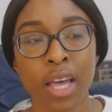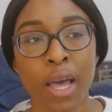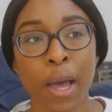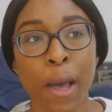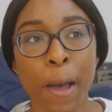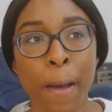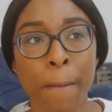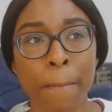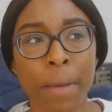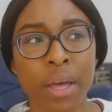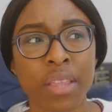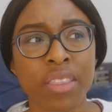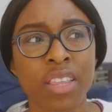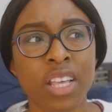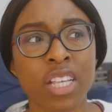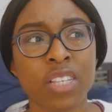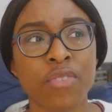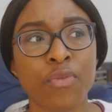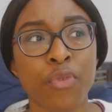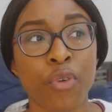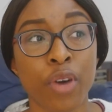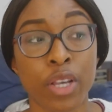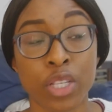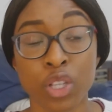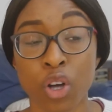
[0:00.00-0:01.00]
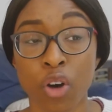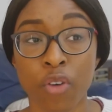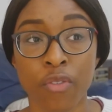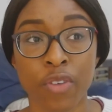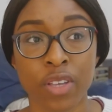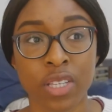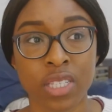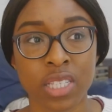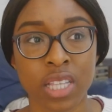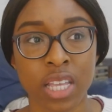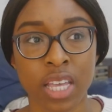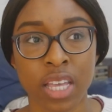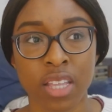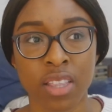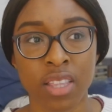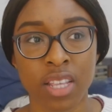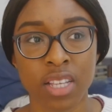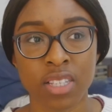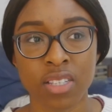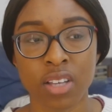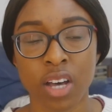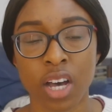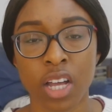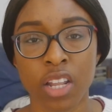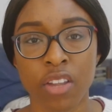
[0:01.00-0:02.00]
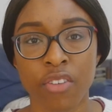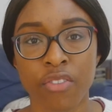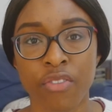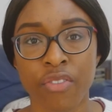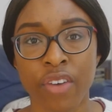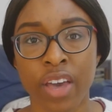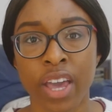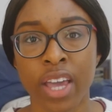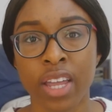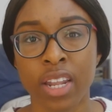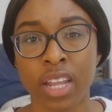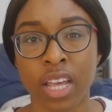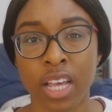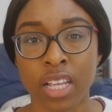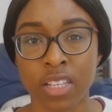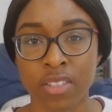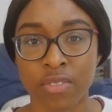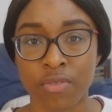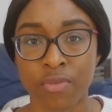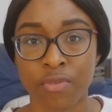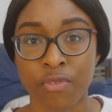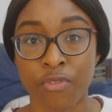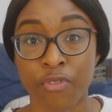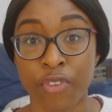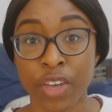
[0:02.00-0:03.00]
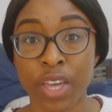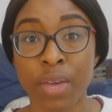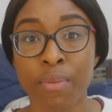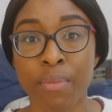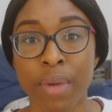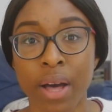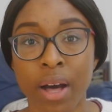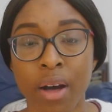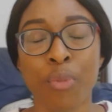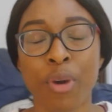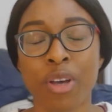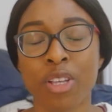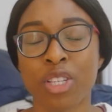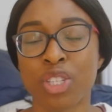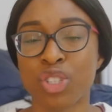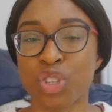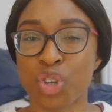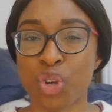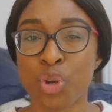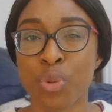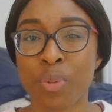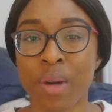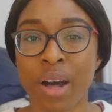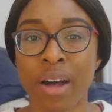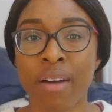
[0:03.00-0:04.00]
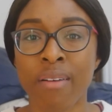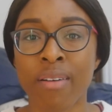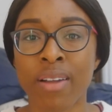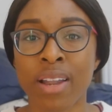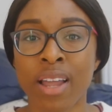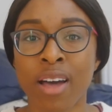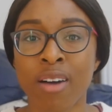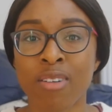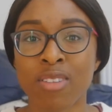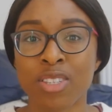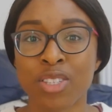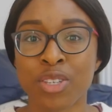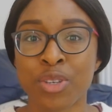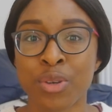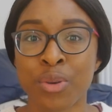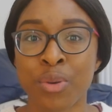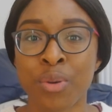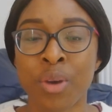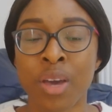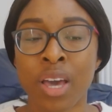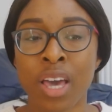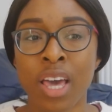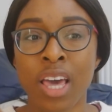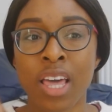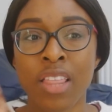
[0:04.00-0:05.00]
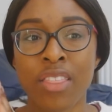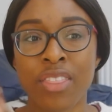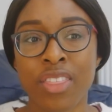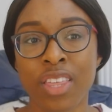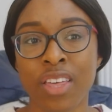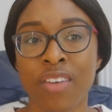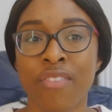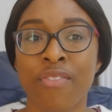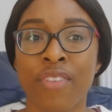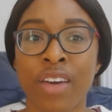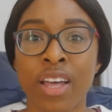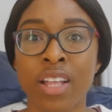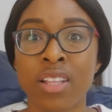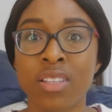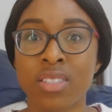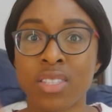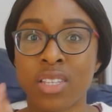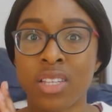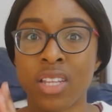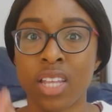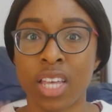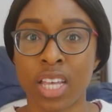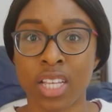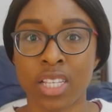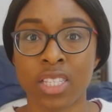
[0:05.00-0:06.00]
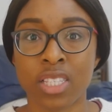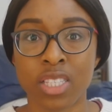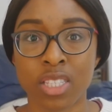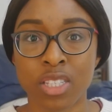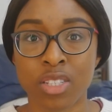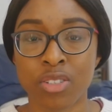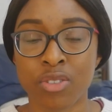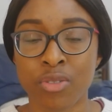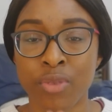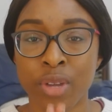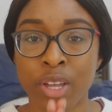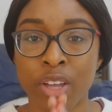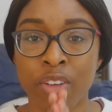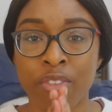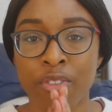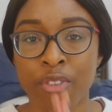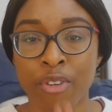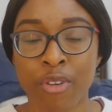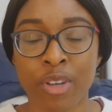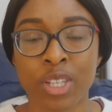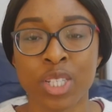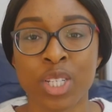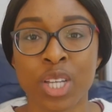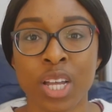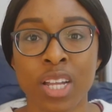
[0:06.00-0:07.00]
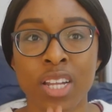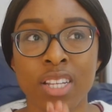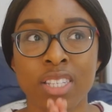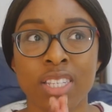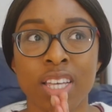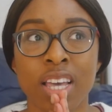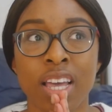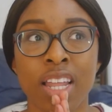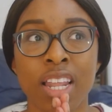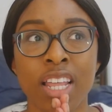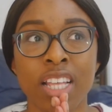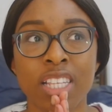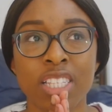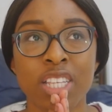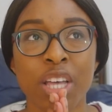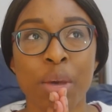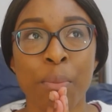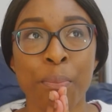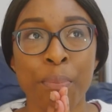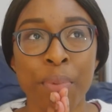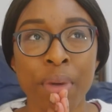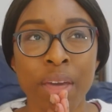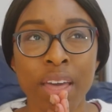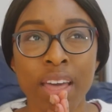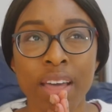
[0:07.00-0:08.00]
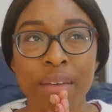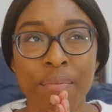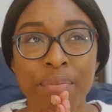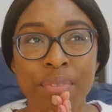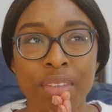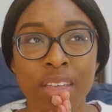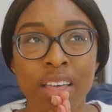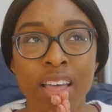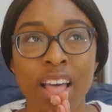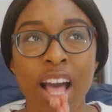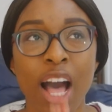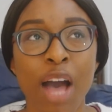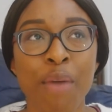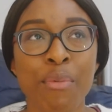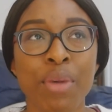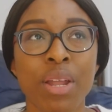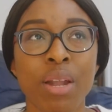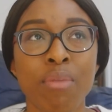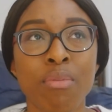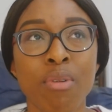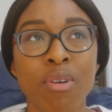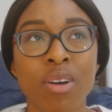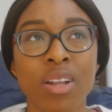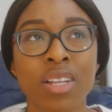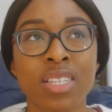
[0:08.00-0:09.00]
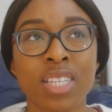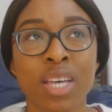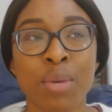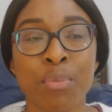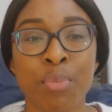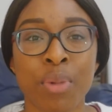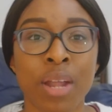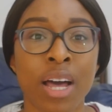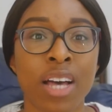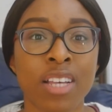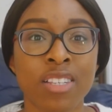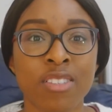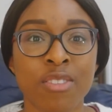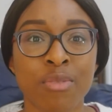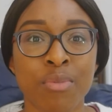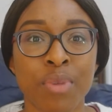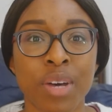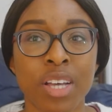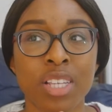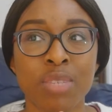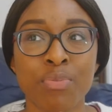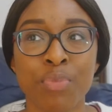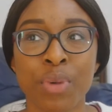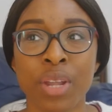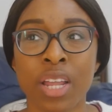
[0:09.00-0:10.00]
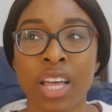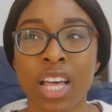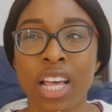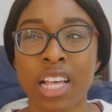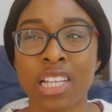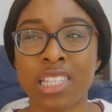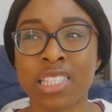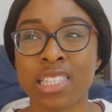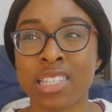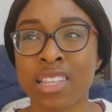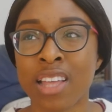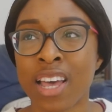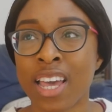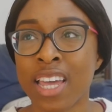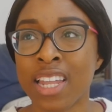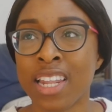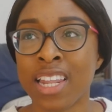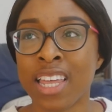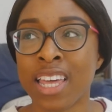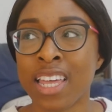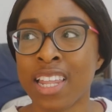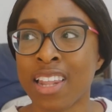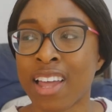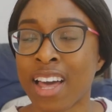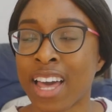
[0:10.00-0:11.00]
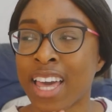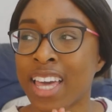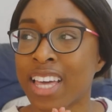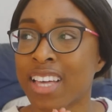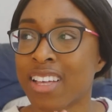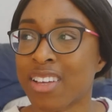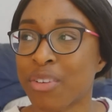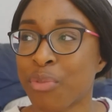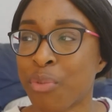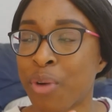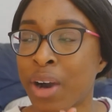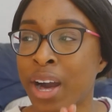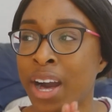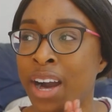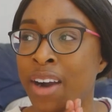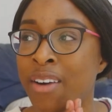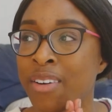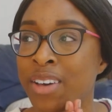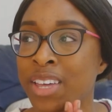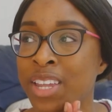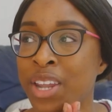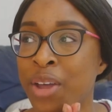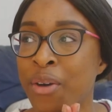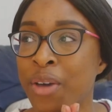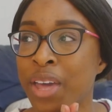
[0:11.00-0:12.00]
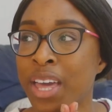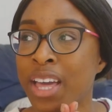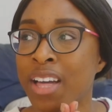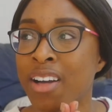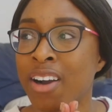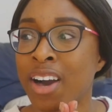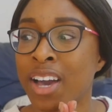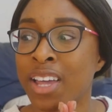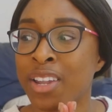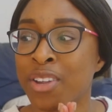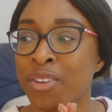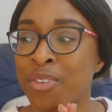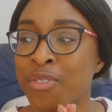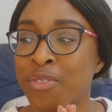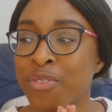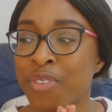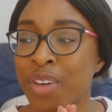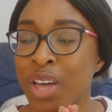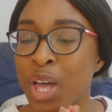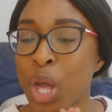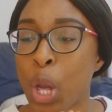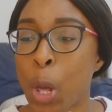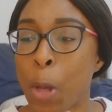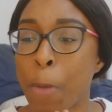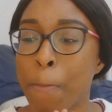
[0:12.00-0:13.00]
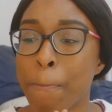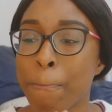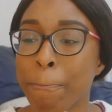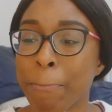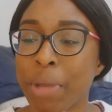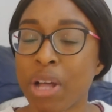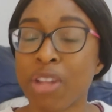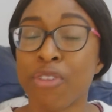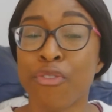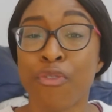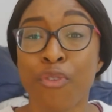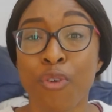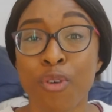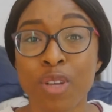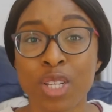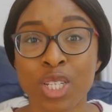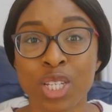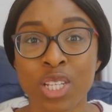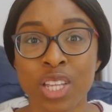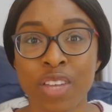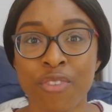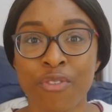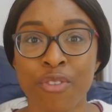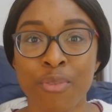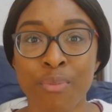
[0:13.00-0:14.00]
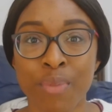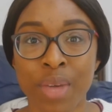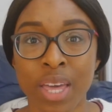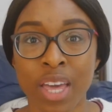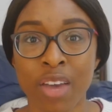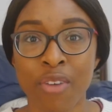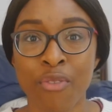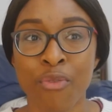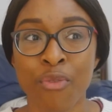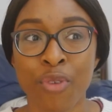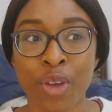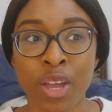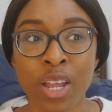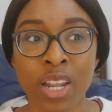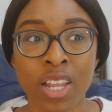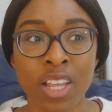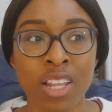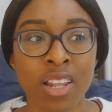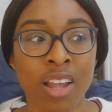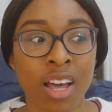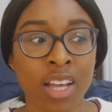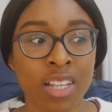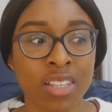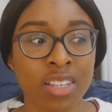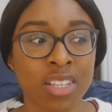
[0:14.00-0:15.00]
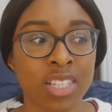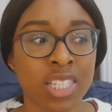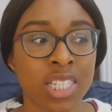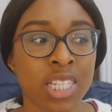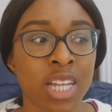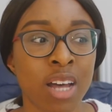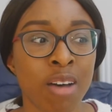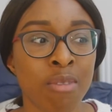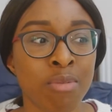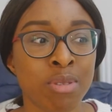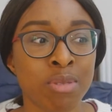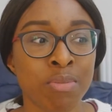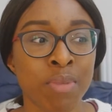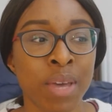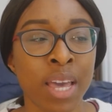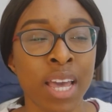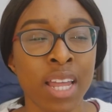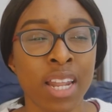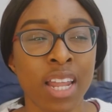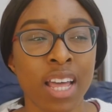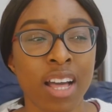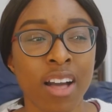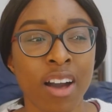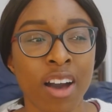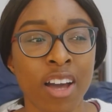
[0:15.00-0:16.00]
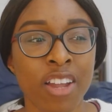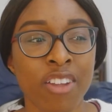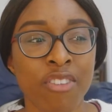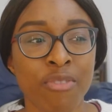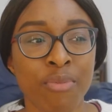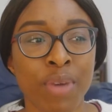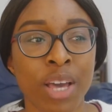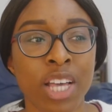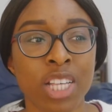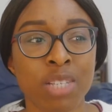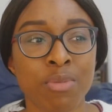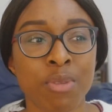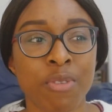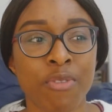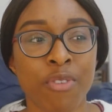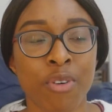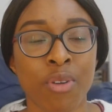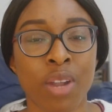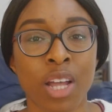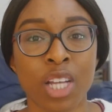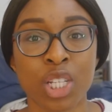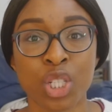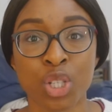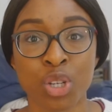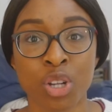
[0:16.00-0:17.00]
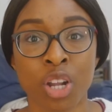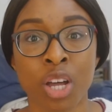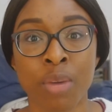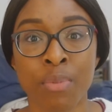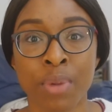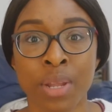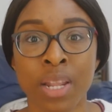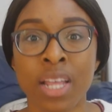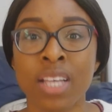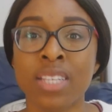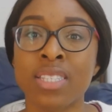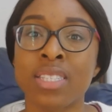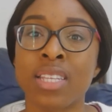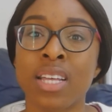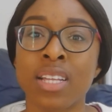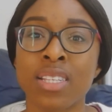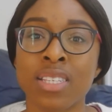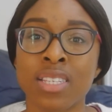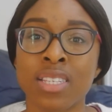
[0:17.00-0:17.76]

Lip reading: And this voice, obviously, in this kind of vein, is female, almost too parallel to the events and the history of Christianity. And it's a bit, I mean, I'm not going to say blasphemous, but it is slightly like, wow, you know, it kind of, unfortunately for me, it really like disturbs me, and it kind of makes me feel like, should I be listening